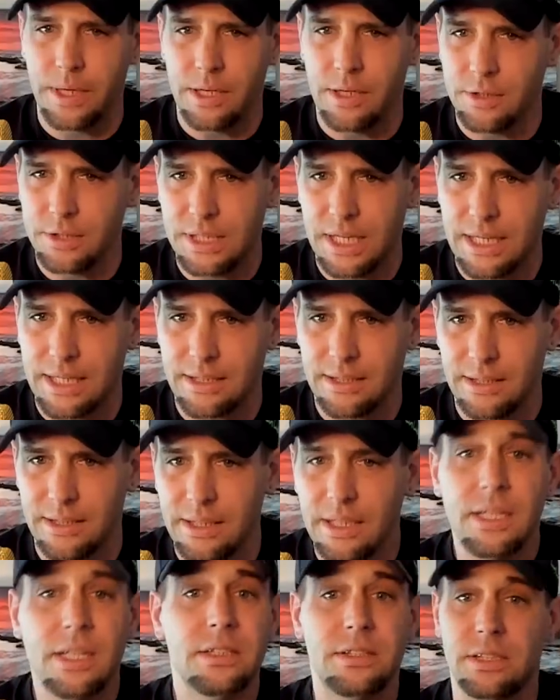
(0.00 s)
energetically.
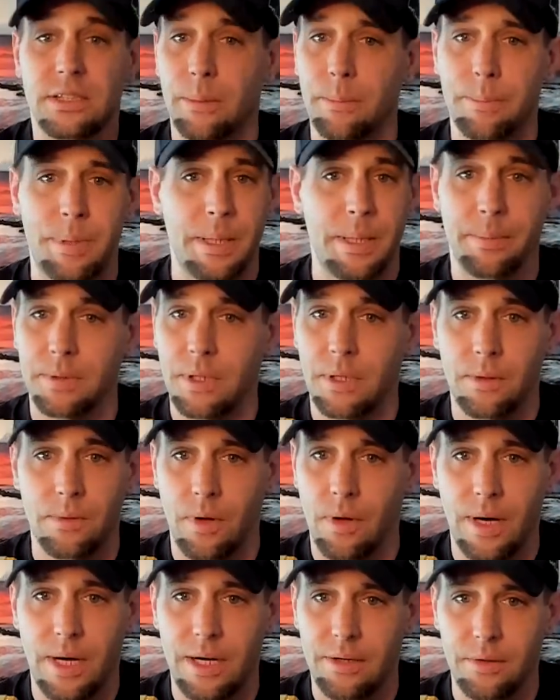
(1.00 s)
Some people don't
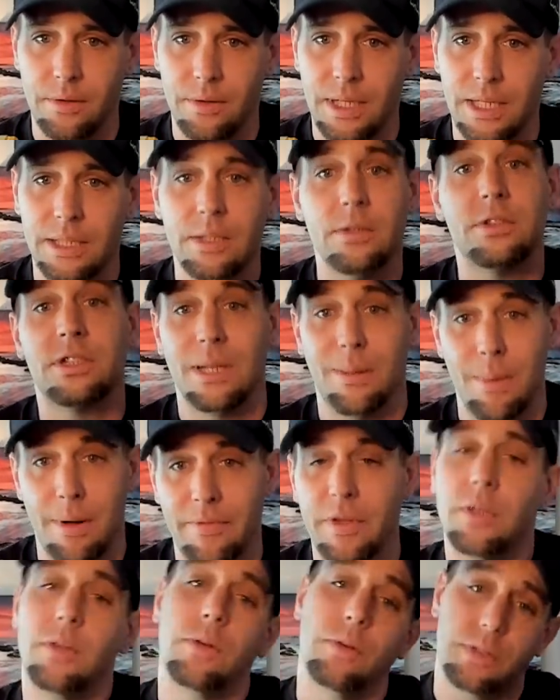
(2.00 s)
know how to do that, though. Some of
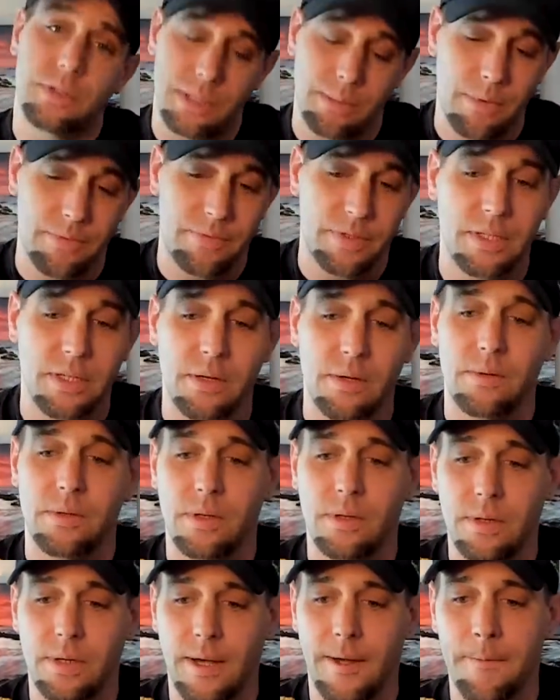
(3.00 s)
you do, some of you don't,
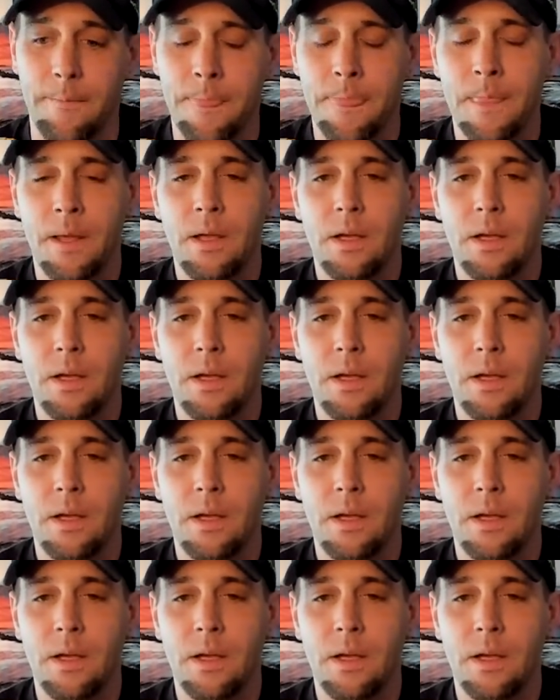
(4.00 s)
okay?